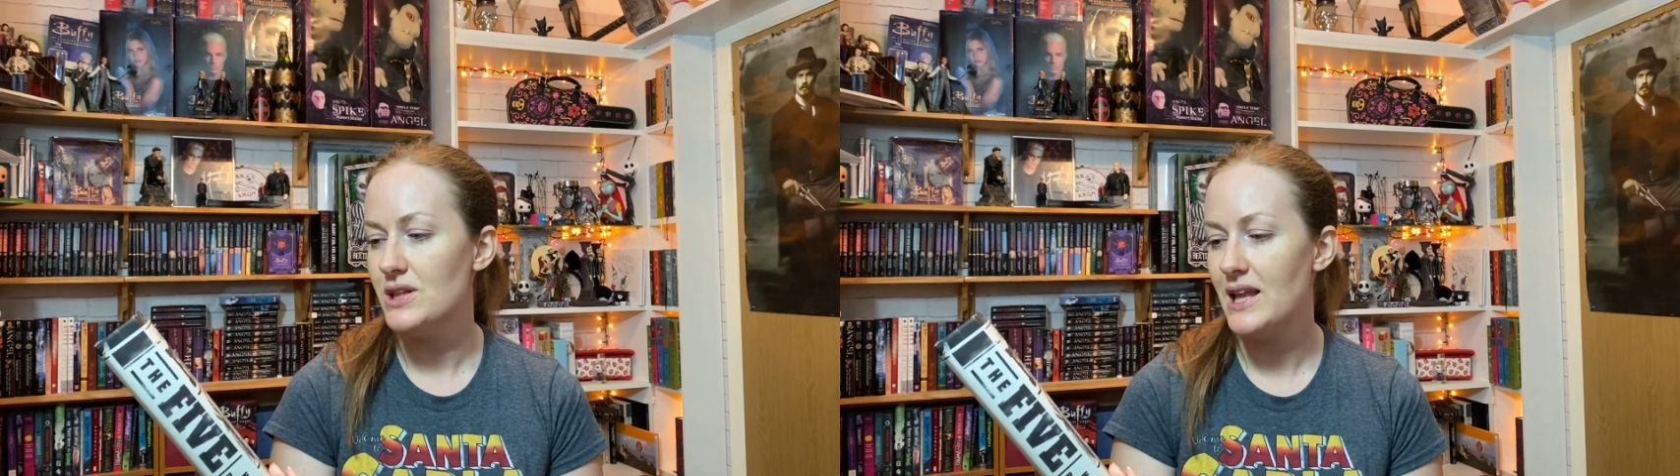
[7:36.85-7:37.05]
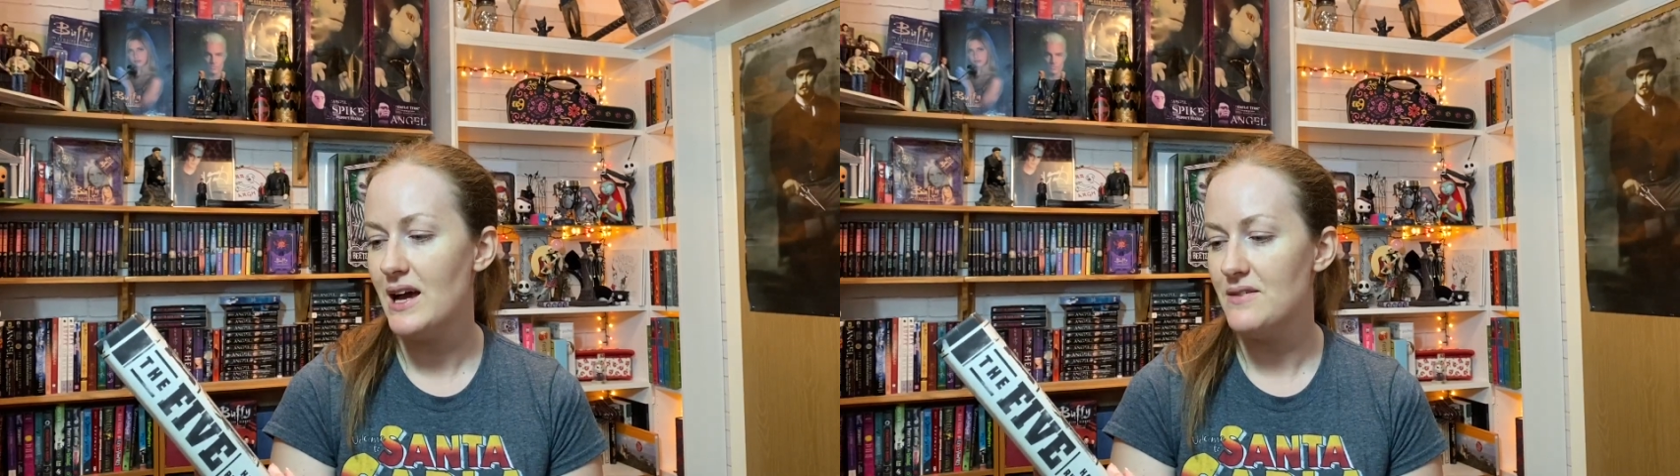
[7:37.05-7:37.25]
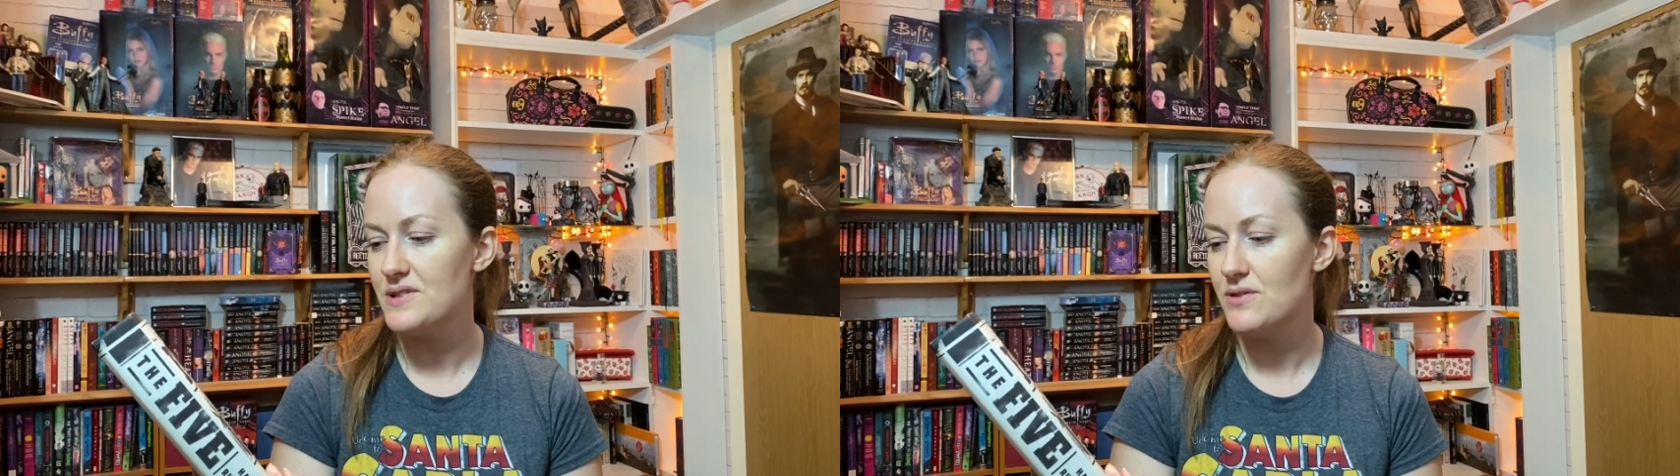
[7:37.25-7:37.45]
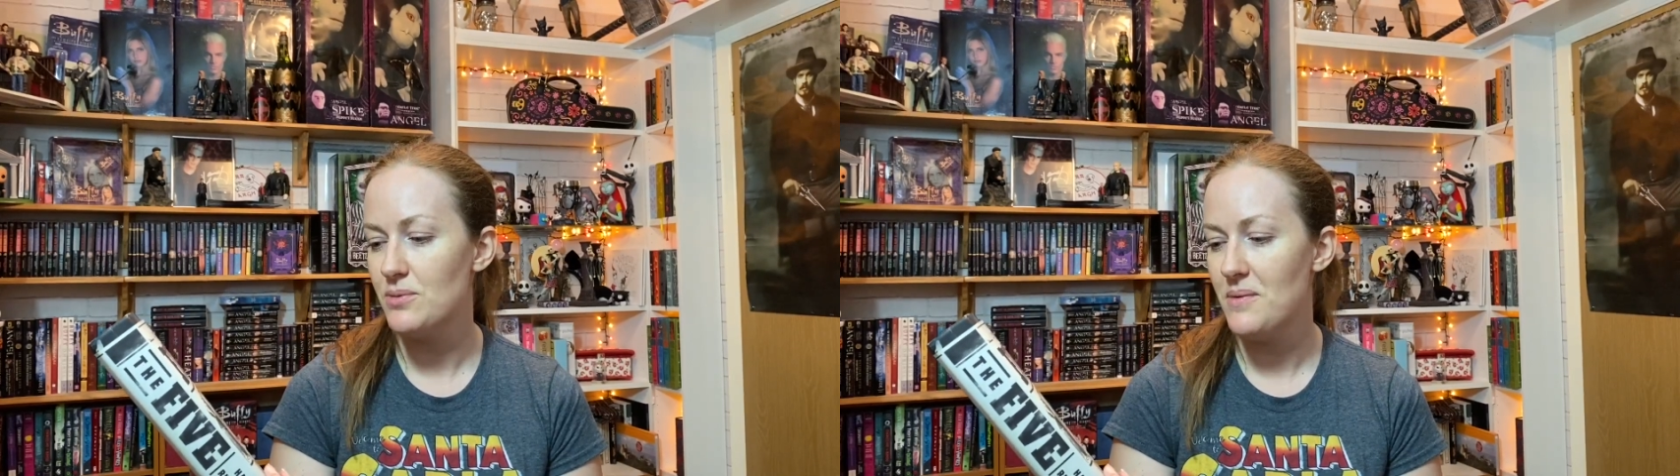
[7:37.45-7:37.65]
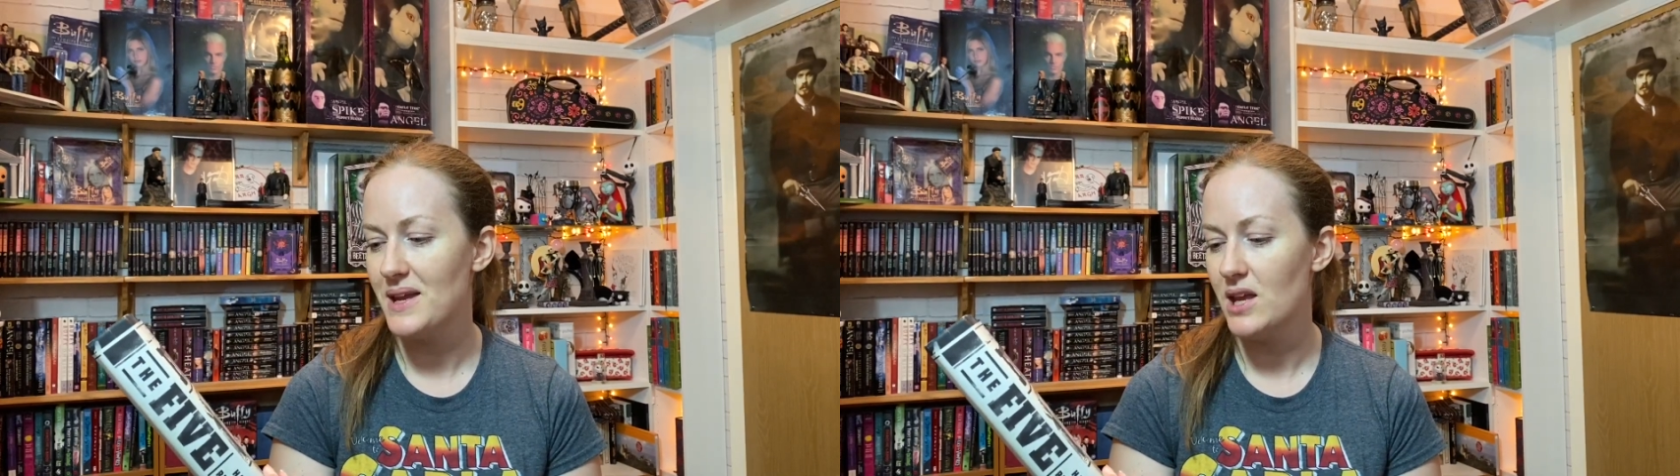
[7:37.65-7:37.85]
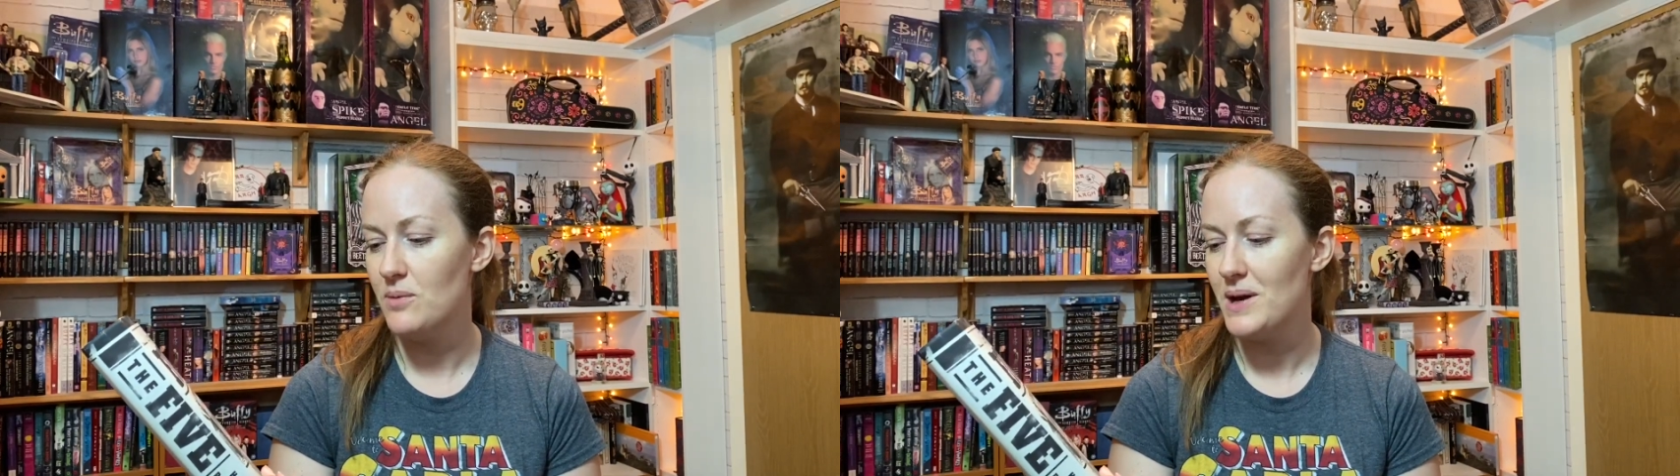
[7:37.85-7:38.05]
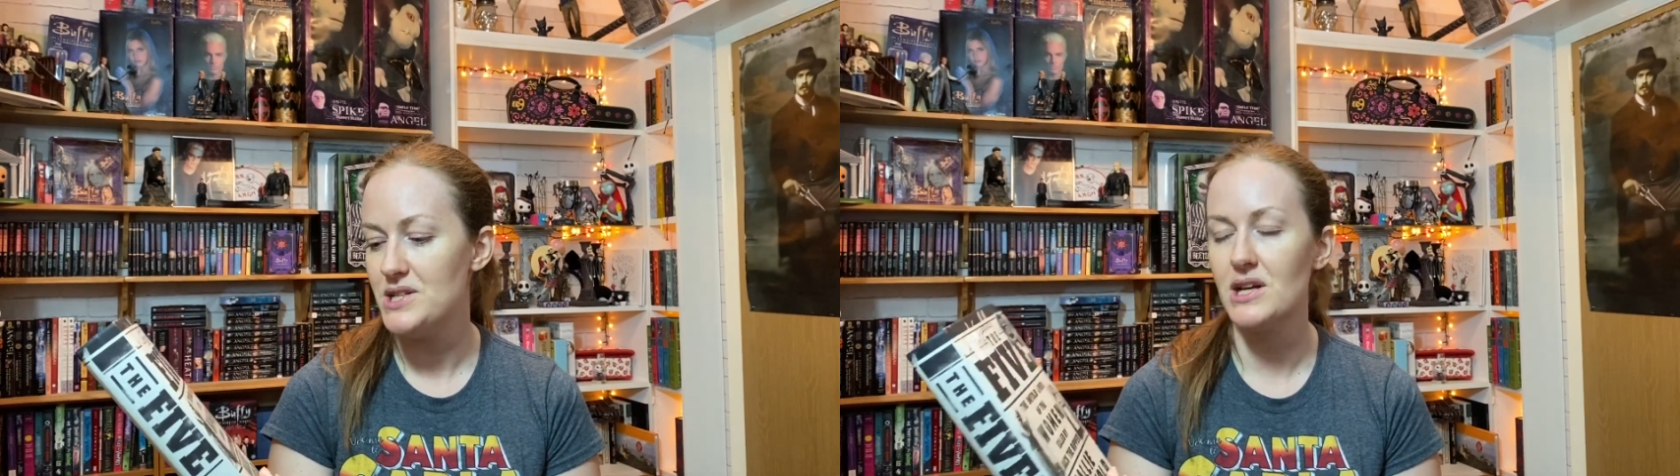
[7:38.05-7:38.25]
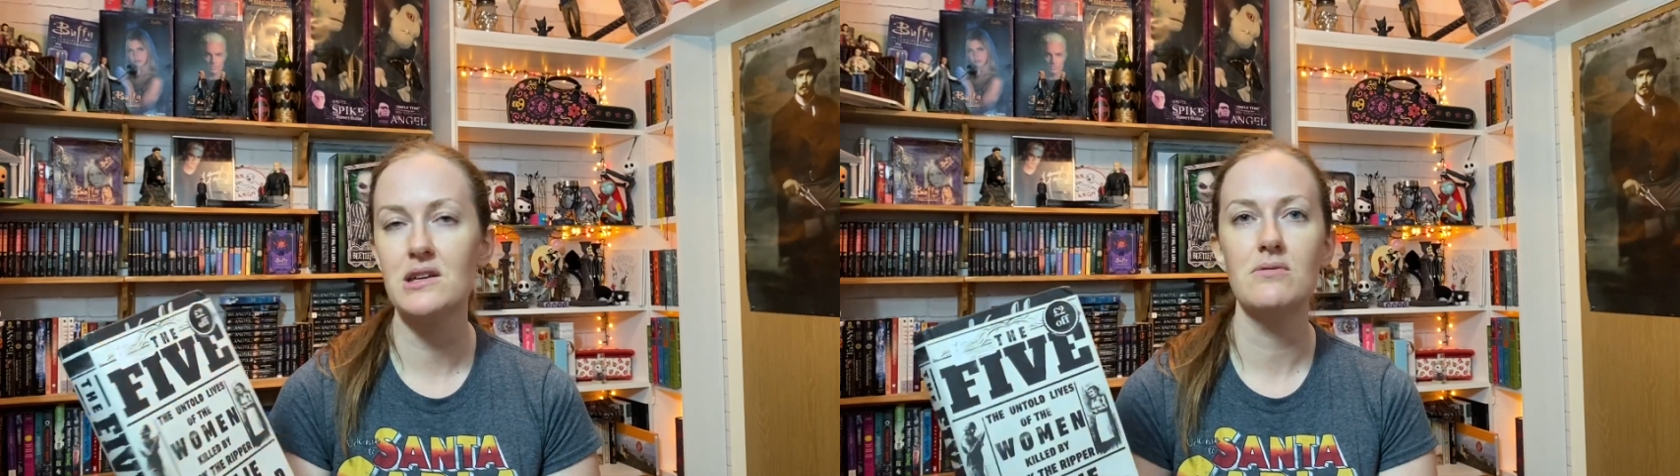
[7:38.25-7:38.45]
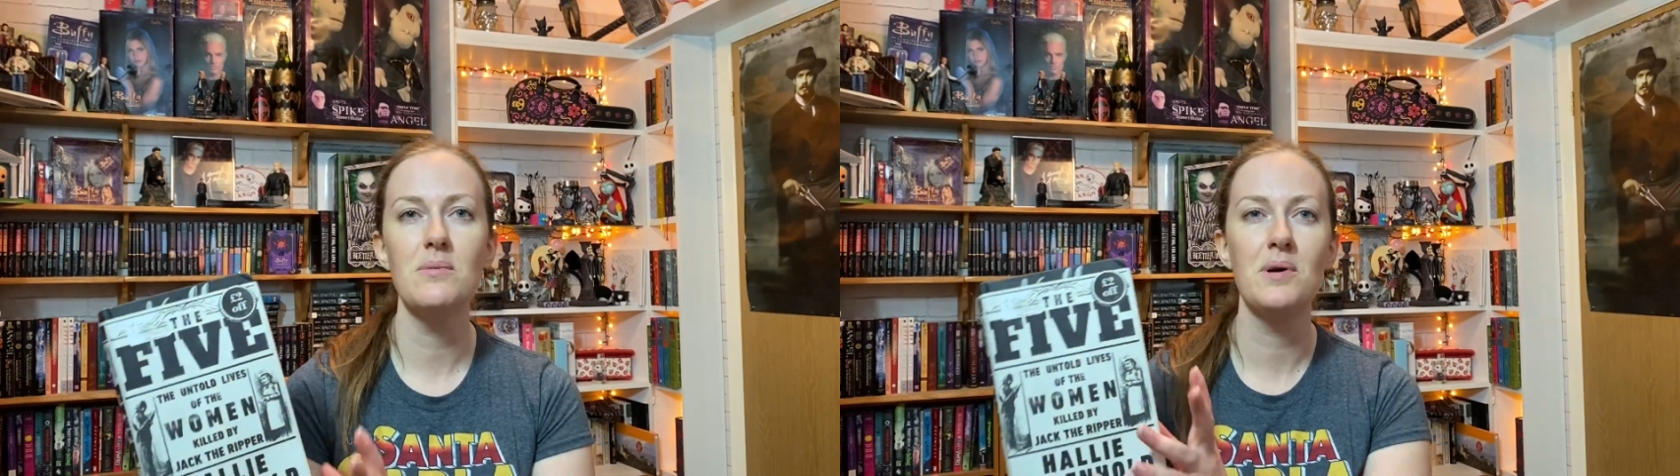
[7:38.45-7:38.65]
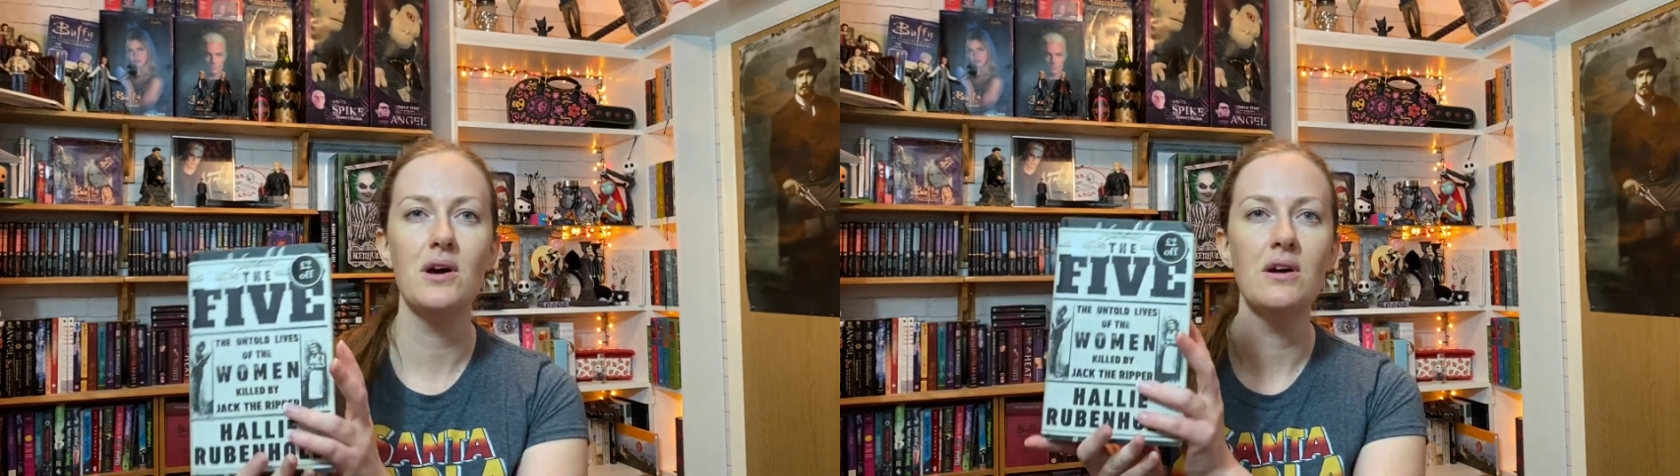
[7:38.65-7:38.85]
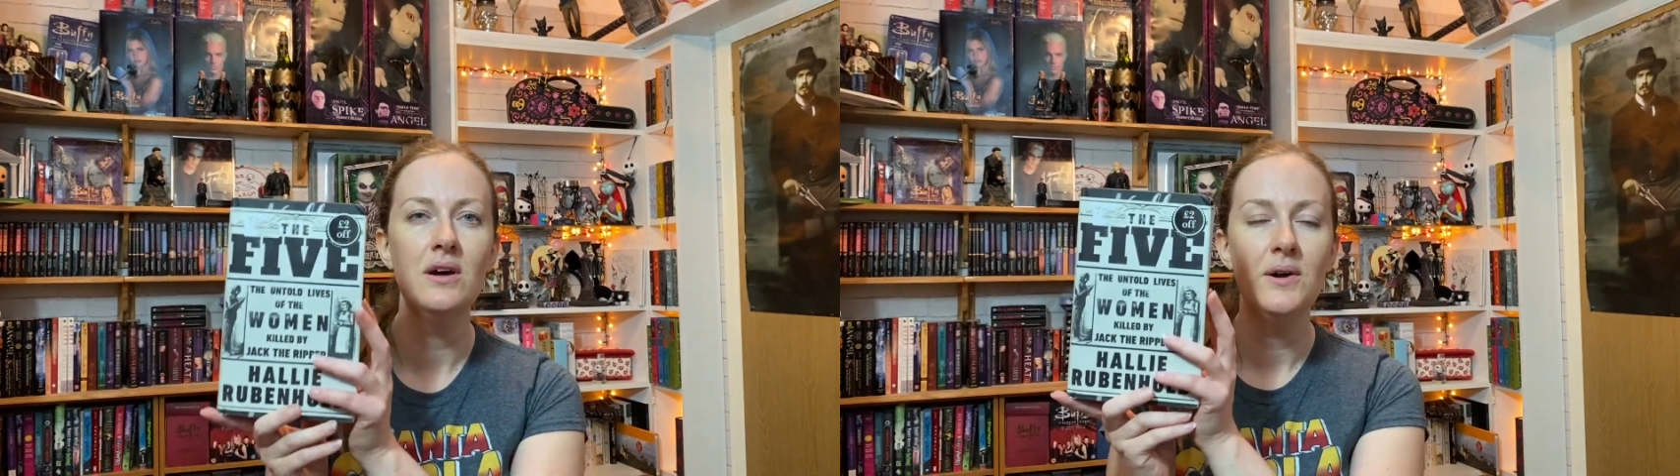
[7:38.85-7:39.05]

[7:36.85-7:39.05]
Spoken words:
Lives of the Women Killed by Jack the Ripper.